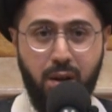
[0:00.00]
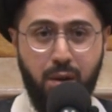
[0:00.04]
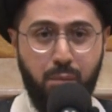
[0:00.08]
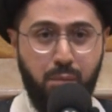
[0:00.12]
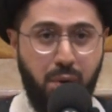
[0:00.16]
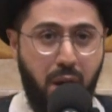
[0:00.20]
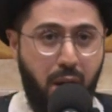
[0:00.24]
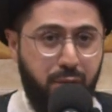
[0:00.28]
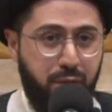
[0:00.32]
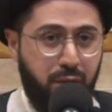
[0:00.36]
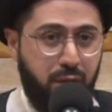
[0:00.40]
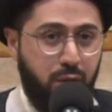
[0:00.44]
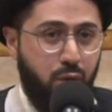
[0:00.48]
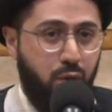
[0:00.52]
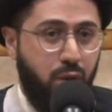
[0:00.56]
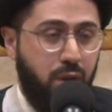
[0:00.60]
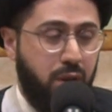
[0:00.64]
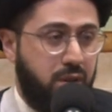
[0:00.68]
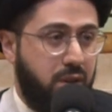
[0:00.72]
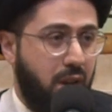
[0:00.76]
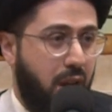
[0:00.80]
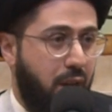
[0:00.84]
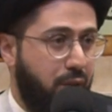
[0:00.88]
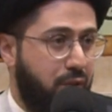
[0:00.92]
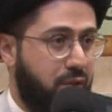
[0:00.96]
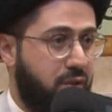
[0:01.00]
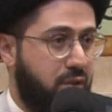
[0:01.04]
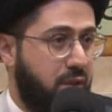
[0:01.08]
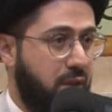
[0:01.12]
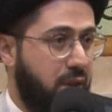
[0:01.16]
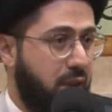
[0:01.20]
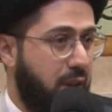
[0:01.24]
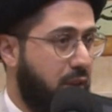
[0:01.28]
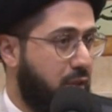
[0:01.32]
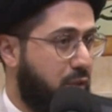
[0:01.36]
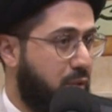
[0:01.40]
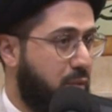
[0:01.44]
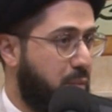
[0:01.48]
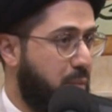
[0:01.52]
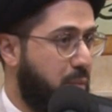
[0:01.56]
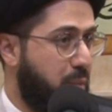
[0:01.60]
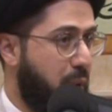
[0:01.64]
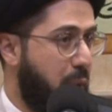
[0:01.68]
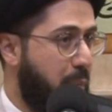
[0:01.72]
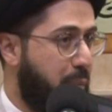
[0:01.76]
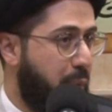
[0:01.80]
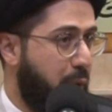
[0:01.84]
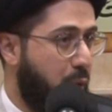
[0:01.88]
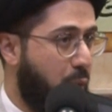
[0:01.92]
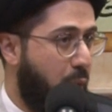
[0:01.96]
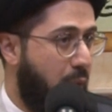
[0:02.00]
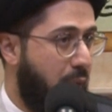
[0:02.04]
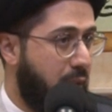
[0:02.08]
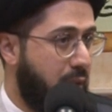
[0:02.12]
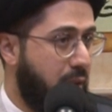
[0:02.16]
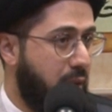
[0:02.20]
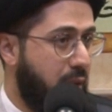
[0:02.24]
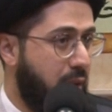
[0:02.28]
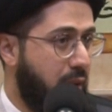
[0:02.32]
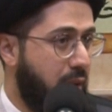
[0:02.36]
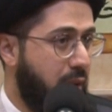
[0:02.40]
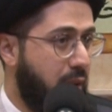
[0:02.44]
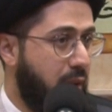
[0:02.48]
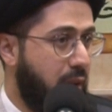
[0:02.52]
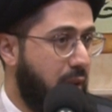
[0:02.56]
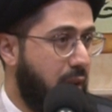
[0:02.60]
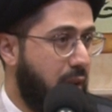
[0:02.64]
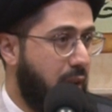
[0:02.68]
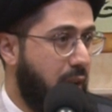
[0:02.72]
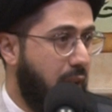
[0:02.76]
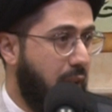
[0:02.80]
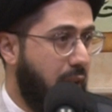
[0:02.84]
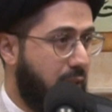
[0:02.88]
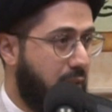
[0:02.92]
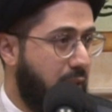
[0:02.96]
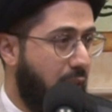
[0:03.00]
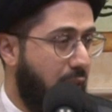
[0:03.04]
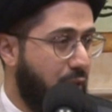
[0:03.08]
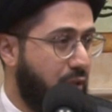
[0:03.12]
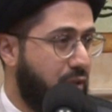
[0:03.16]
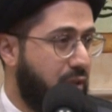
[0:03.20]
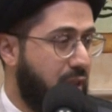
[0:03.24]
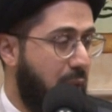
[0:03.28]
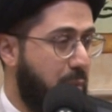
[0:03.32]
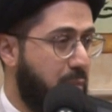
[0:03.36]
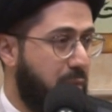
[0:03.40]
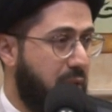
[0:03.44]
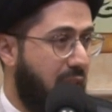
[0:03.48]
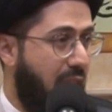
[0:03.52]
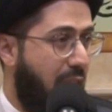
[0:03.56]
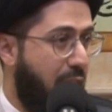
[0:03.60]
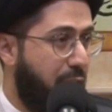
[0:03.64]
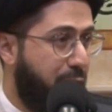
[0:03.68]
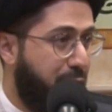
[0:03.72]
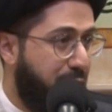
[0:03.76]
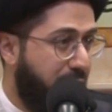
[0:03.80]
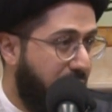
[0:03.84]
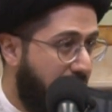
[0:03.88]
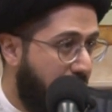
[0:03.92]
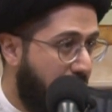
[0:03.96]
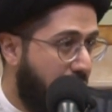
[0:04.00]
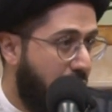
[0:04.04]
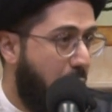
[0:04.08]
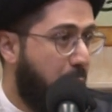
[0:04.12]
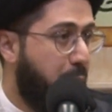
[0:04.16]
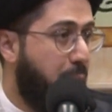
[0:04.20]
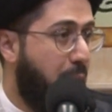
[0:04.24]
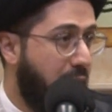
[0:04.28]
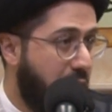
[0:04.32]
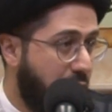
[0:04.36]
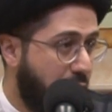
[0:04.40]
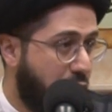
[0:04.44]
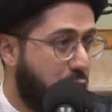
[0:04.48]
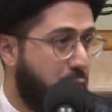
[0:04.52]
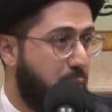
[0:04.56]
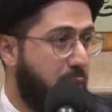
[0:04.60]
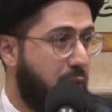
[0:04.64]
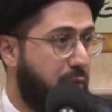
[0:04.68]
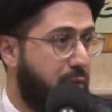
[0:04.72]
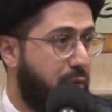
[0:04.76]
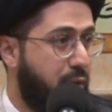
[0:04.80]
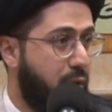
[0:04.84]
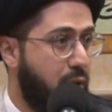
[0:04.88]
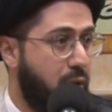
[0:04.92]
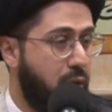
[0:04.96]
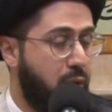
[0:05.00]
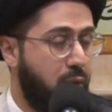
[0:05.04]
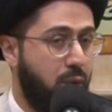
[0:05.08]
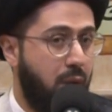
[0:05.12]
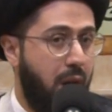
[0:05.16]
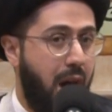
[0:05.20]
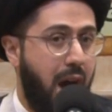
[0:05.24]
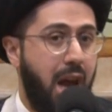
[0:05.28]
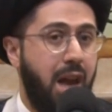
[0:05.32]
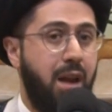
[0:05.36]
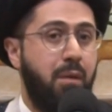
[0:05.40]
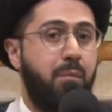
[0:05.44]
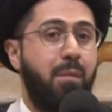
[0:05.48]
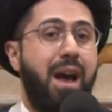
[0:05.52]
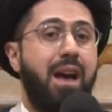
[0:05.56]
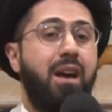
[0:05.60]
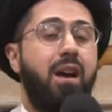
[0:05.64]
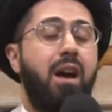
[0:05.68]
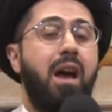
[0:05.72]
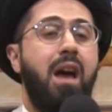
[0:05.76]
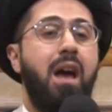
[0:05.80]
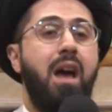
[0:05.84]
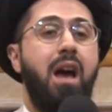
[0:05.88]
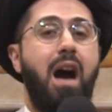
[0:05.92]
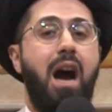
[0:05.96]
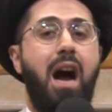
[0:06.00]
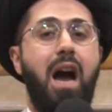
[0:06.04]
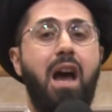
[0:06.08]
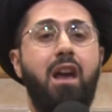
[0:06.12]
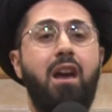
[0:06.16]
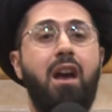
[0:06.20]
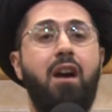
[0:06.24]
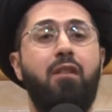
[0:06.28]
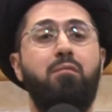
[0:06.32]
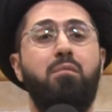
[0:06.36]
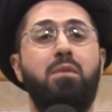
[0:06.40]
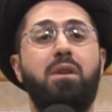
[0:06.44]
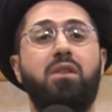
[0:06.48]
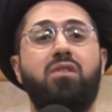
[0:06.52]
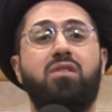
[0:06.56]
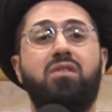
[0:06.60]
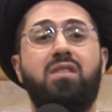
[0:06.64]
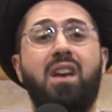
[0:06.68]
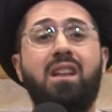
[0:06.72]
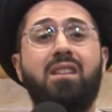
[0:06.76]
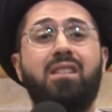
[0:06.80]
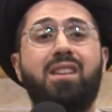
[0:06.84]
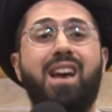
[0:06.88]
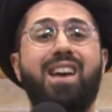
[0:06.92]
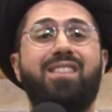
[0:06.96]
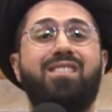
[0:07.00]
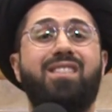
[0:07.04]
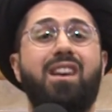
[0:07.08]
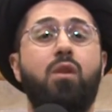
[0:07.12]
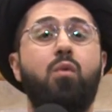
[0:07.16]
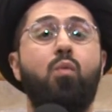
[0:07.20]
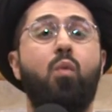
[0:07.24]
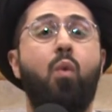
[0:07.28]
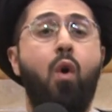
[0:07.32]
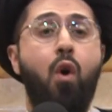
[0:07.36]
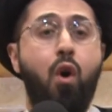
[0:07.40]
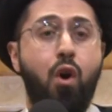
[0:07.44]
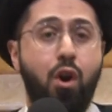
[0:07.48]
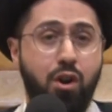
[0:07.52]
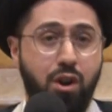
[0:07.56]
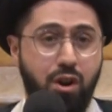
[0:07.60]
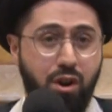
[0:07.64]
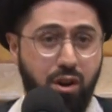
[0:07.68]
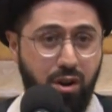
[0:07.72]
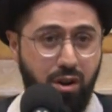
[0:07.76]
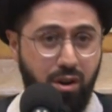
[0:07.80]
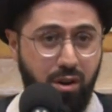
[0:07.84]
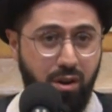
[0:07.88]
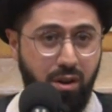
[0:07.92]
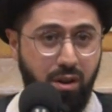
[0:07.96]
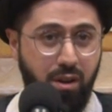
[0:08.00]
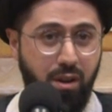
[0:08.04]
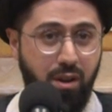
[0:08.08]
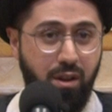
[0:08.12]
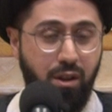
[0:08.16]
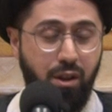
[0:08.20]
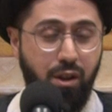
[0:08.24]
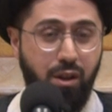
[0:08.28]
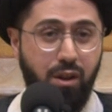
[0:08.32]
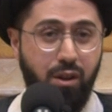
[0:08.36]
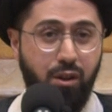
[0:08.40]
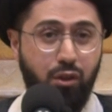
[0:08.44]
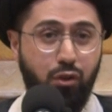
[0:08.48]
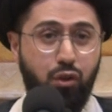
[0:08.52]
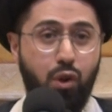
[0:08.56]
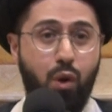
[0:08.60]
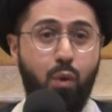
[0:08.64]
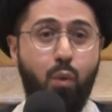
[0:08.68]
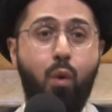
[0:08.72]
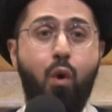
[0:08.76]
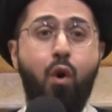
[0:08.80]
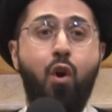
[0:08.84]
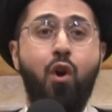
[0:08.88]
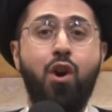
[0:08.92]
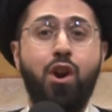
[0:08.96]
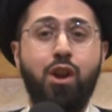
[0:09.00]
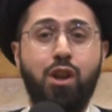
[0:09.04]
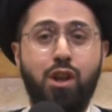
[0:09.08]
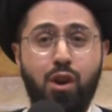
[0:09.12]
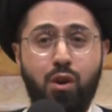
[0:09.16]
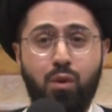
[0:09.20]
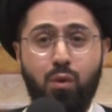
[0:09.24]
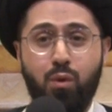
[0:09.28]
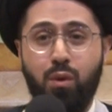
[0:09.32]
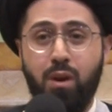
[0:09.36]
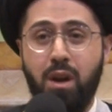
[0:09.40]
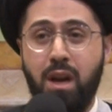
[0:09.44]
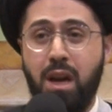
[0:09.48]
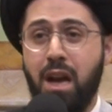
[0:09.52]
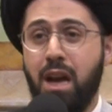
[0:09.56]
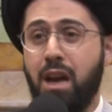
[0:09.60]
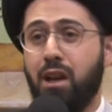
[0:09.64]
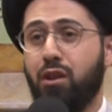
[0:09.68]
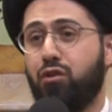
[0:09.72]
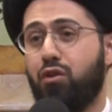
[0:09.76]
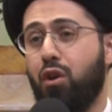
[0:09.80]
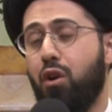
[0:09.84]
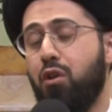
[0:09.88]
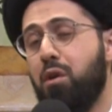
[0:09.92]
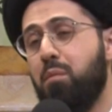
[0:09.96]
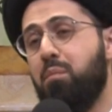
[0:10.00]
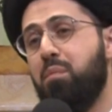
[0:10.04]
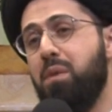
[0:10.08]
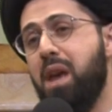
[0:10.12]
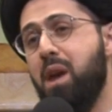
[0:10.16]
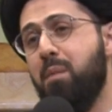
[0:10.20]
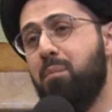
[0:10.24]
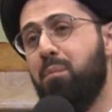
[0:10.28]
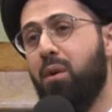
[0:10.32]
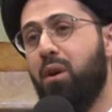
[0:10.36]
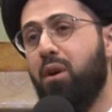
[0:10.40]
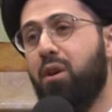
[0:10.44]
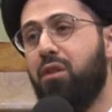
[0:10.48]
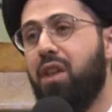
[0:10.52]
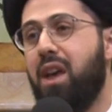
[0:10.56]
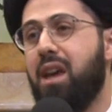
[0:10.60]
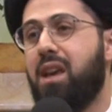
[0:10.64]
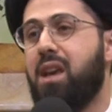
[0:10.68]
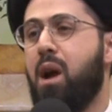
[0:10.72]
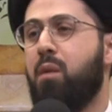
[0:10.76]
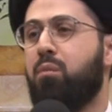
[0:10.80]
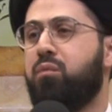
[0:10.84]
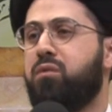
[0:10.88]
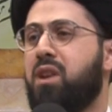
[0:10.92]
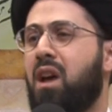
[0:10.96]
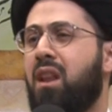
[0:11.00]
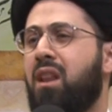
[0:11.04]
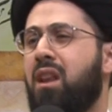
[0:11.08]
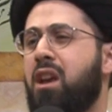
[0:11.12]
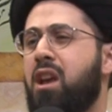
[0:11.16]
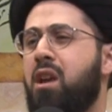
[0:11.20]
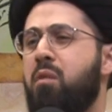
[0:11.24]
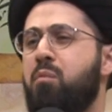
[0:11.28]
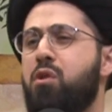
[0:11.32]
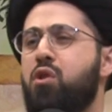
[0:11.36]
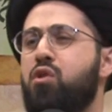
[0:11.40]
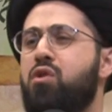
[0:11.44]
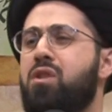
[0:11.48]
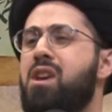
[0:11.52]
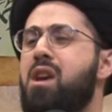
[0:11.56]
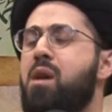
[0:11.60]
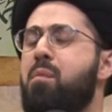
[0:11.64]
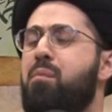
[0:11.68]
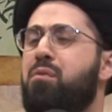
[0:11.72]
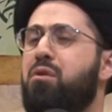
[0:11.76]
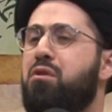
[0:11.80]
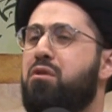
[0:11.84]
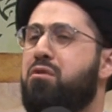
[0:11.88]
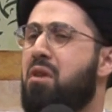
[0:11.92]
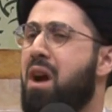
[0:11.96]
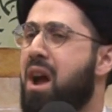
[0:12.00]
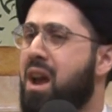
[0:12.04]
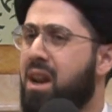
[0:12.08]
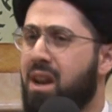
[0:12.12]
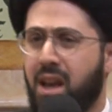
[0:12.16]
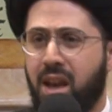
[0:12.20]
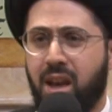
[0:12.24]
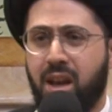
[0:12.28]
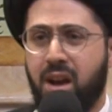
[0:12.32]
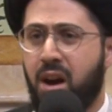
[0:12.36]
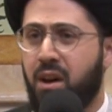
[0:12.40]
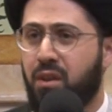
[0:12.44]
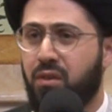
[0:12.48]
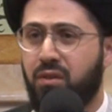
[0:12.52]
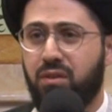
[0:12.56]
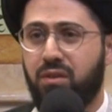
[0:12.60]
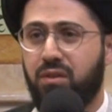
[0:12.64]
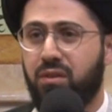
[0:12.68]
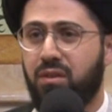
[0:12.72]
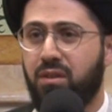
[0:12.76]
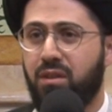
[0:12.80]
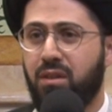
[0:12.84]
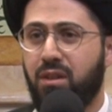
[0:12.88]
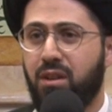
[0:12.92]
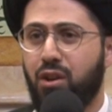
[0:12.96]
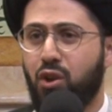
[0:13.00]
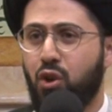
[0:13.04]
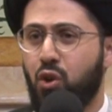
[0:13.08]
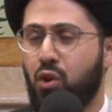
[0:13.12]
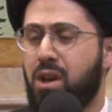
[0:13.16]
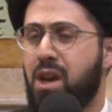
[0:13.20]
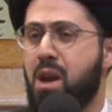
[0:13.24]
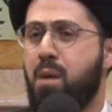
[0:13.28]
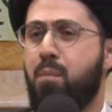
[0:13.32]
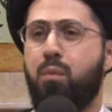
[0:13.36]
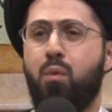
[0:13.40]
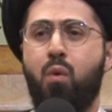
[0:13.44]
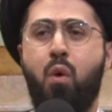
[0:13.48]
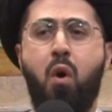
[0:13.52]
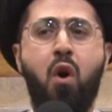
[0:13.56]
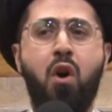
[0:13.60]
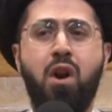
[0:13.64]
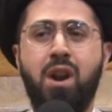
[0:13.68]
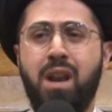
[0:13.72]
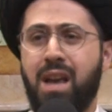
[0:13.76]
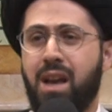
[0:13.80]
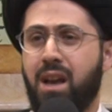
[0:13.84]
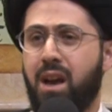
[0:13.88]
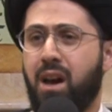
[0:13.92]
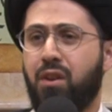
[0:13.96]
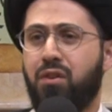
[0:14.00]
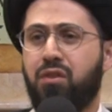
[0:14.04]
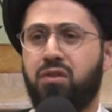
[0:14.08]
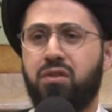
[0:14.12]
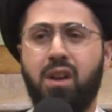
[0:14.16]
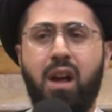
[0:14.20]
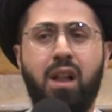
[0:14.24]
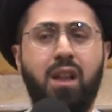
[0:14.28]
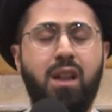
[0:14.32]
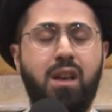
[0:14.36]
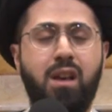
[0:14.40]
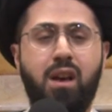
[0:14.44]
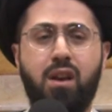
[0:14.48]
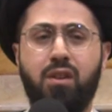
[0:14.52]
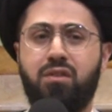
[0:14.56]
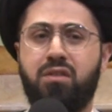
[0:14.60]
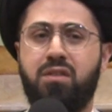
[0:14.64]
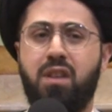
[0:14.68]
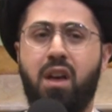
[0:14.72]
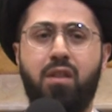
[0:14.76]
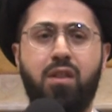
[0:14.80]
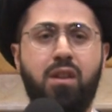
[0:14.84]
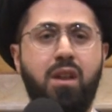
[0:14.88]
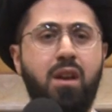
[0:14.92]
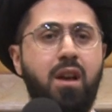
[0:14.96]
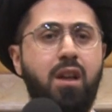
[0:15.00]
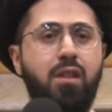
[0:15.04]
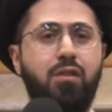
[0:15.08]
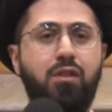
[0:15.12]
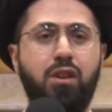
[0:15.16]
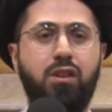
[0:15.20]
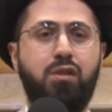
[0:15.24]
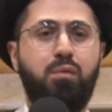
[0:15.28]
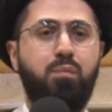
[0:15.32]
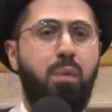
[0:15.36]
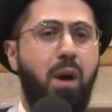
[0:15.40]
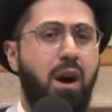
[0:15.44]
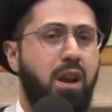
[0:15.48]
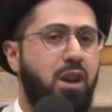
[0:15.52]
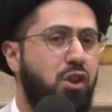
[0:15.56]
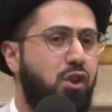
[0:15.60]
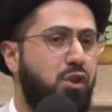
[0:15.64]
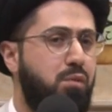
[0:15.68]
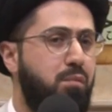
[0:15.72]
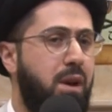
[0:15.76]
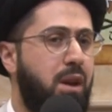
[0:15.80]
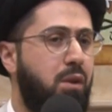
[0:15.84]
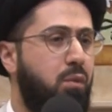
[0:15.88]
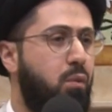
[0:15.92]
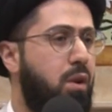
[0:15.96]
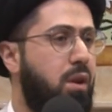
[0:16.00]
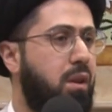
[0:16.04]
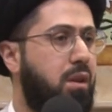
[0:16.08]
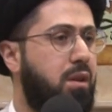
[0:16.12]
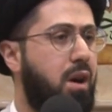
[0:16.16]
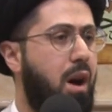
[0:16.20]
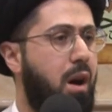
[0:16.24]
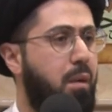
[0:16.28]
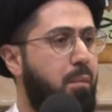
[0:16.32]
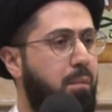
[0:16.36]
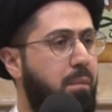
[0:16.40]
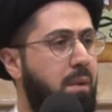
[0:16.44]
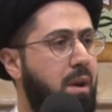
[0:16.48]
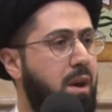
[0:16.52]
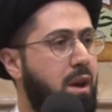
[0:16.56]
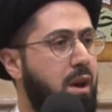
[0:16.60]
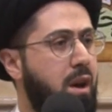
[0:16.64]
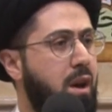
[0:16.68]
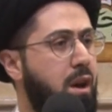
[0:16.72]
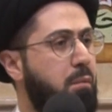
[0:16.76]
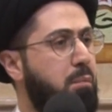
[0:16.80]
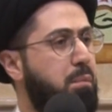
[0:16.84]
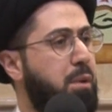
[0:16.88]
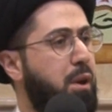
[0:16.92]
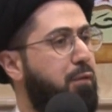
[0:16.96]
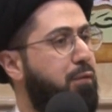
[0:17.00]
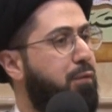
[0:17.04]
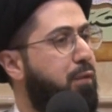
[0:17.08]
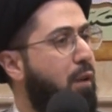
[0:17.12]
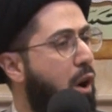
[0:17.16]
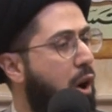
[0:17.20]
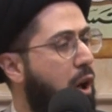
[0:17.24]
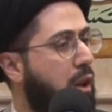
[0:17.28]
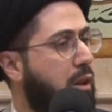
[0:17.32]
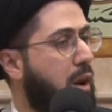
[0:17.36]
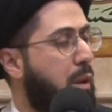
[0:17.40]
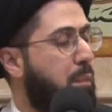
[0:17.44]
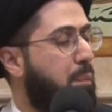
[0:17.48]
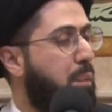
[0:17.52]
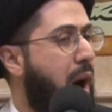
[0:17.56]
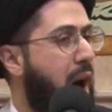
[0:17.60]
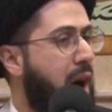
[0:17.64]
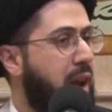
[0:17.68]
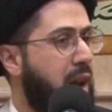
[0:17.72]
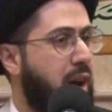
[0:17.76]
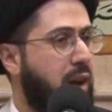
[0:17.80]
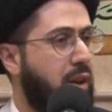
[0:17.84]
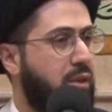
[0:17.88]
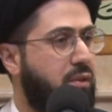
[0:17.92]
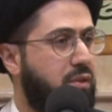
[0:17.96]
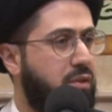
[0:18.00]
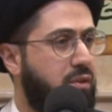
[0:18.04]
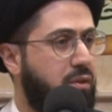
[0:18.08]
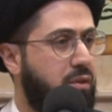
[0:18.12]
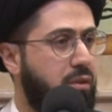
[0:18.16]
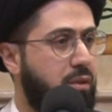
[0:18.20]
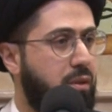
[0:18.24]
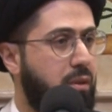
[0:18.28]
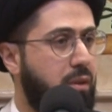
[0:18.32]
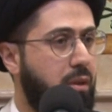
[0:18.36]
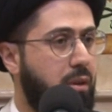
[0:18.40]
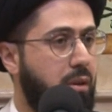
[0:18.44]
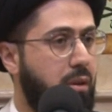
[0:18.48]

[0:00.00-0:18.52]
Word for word: Prophet Nuh tells his people what? He tells them that I fear a punishment for you. I, am, I have been sent as a warner to warn you. So the people, they kept telling him, You keep threatening us. You keep warning us, telling us that this punishment will come, befall upon us.